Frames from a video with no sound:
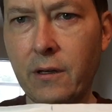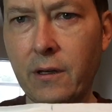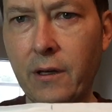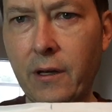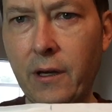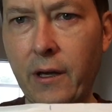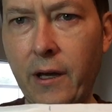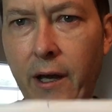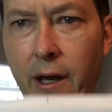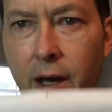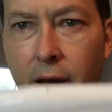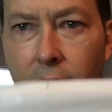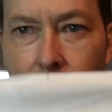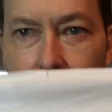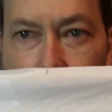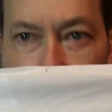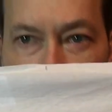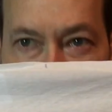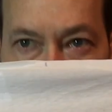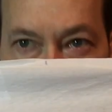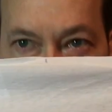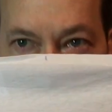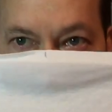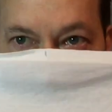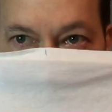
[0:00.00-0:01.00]
how
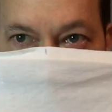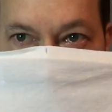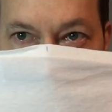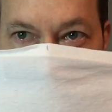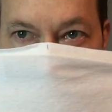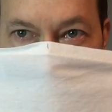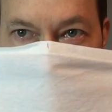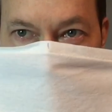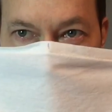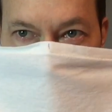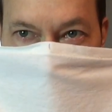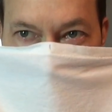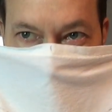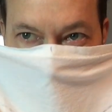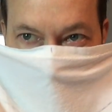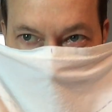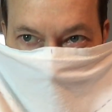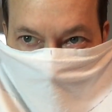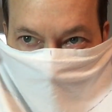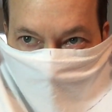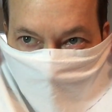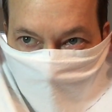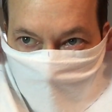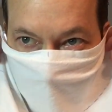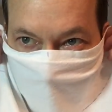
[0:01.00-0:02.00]
this mask is going to
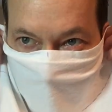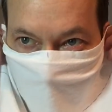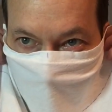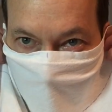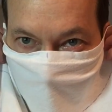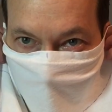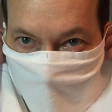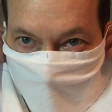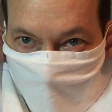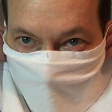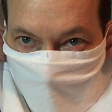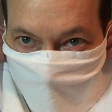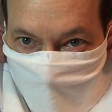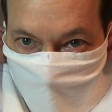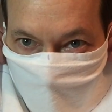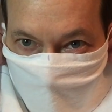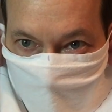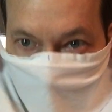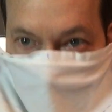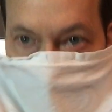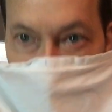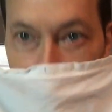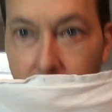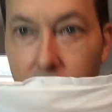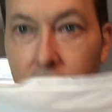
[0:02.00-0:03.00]
play out.
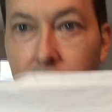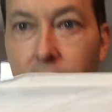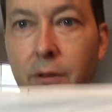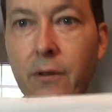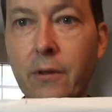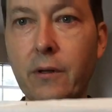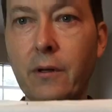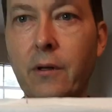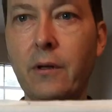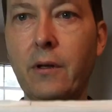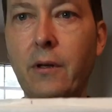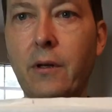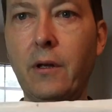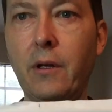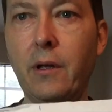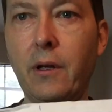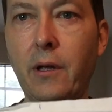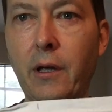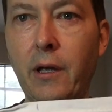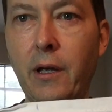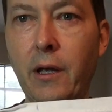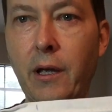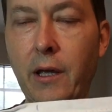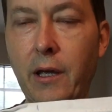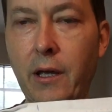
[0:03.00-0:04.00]

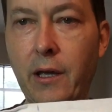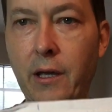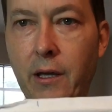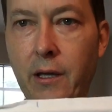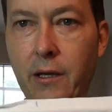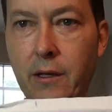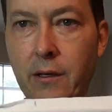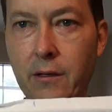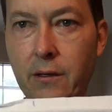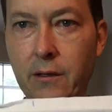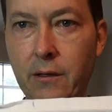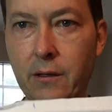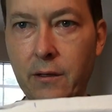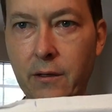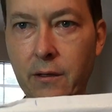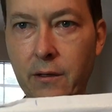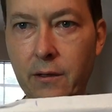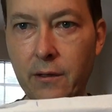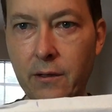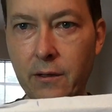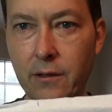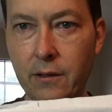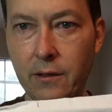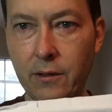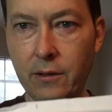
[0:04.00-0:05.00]
And
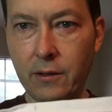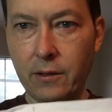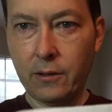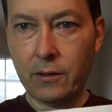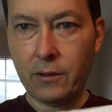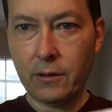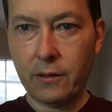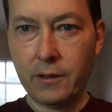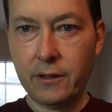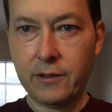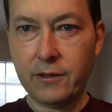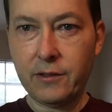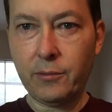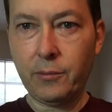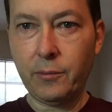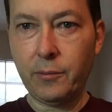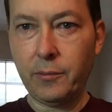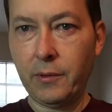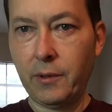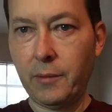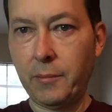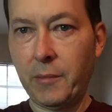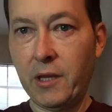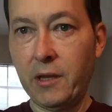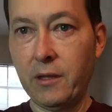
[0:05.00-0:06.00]
this will
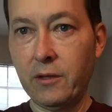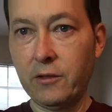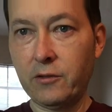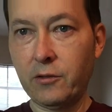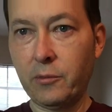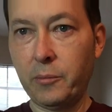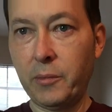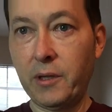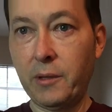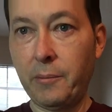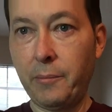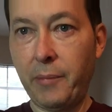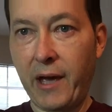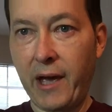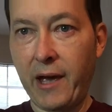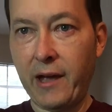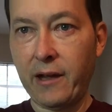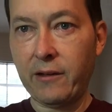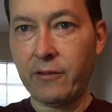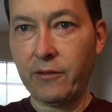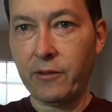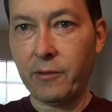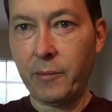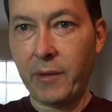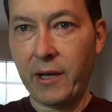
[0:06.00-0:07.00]
be the back
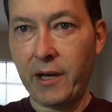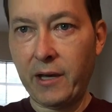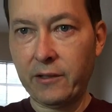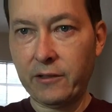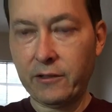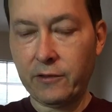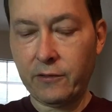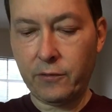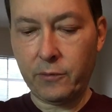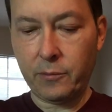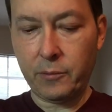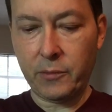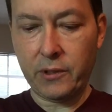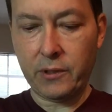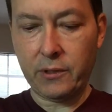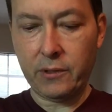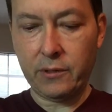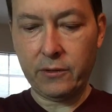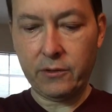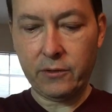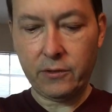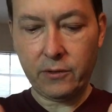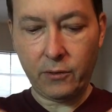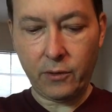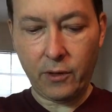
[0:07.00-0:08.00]
of the mask for me.
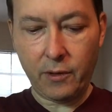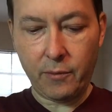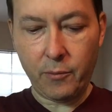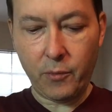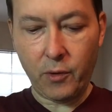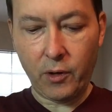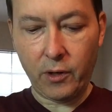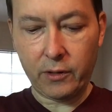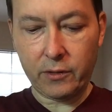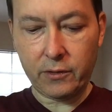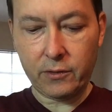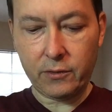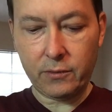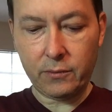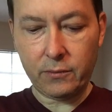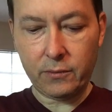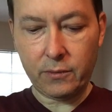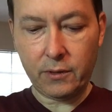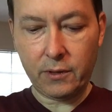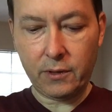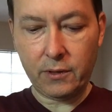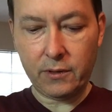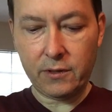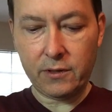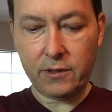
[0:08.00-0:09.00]
So I marked
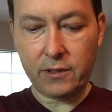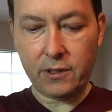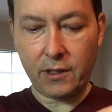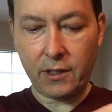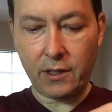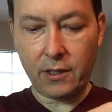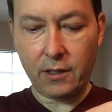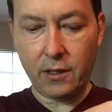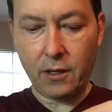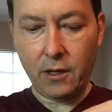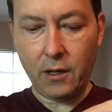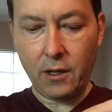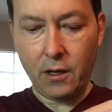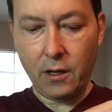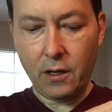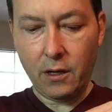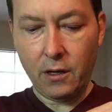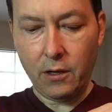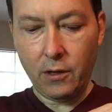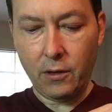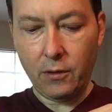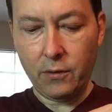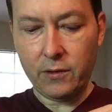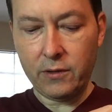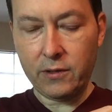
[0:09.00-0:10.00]
the inside.
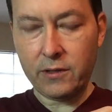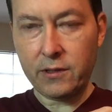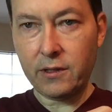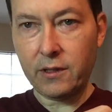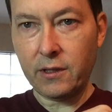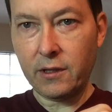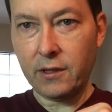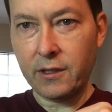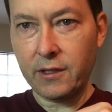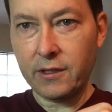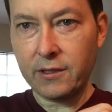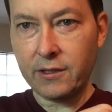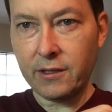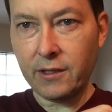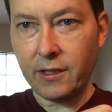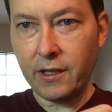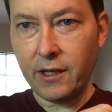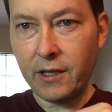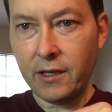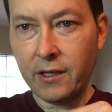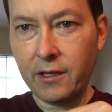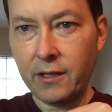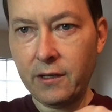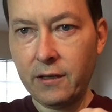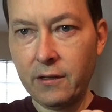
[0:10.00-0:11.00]
Notice this
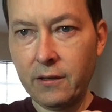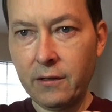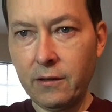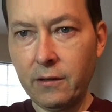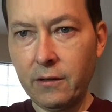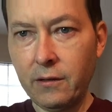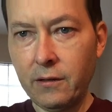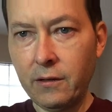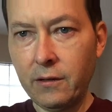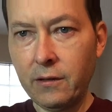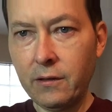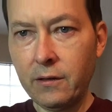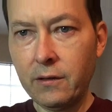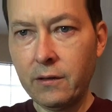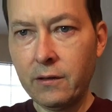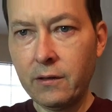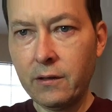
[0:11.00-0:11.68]
line here